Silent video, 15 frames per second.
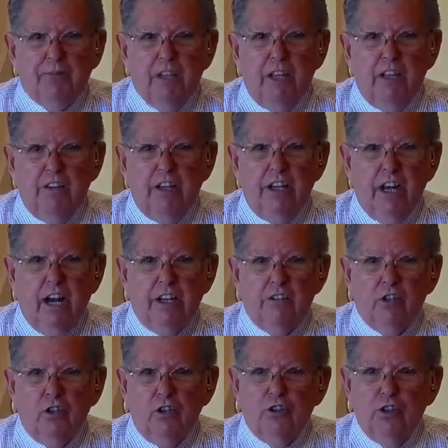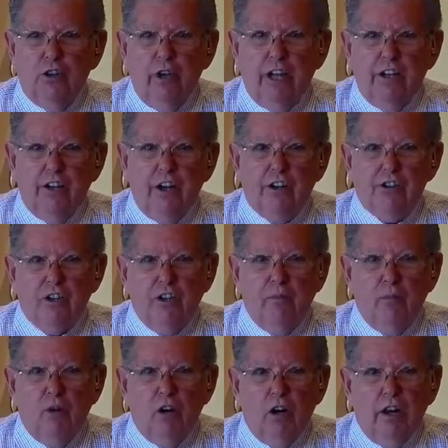And then I told Joanne yesterday
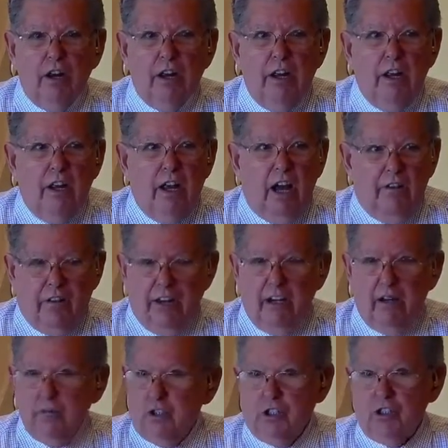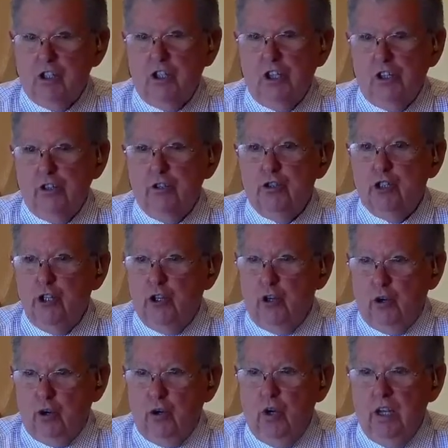morning, I think I'm just going to do
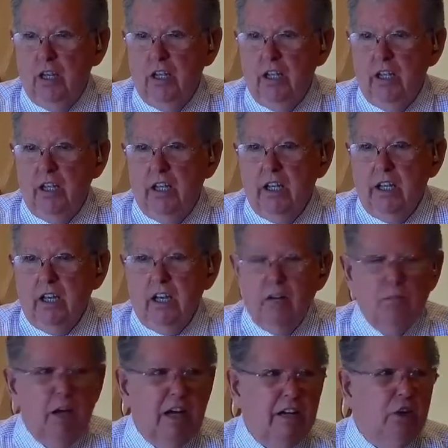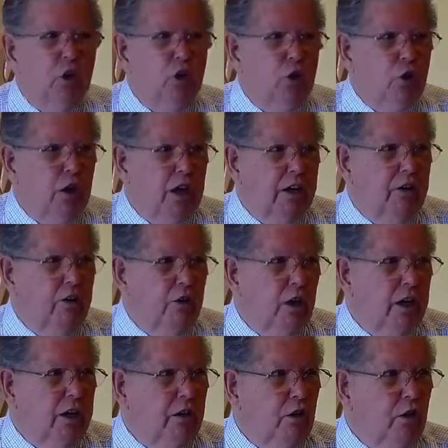two. And by noon, I knew I
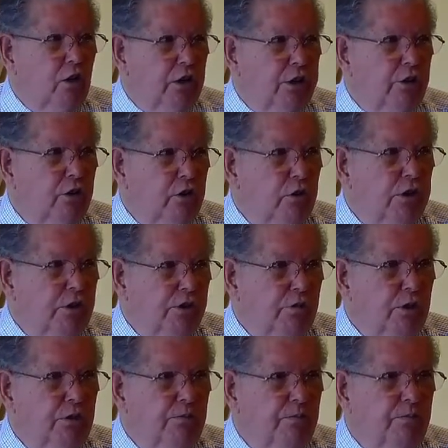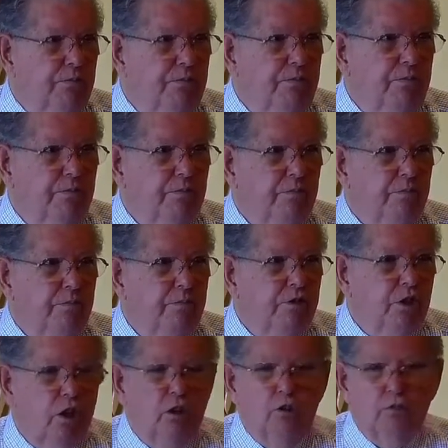could only do this one.
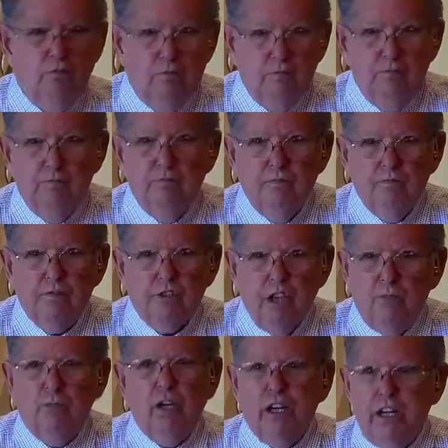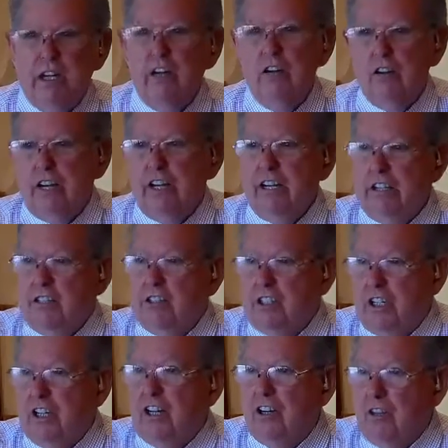So Somebody here needs to
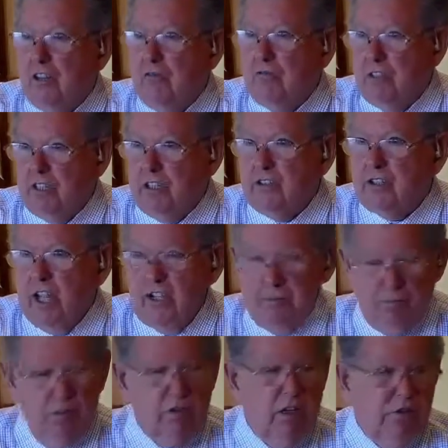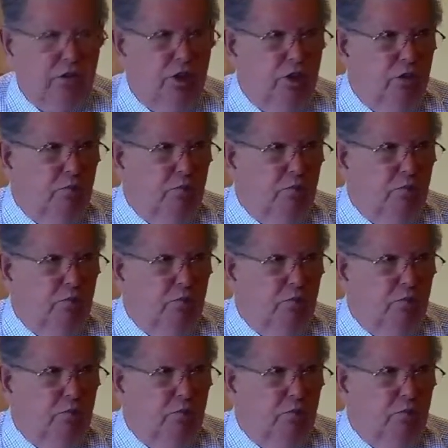hear this, I assume.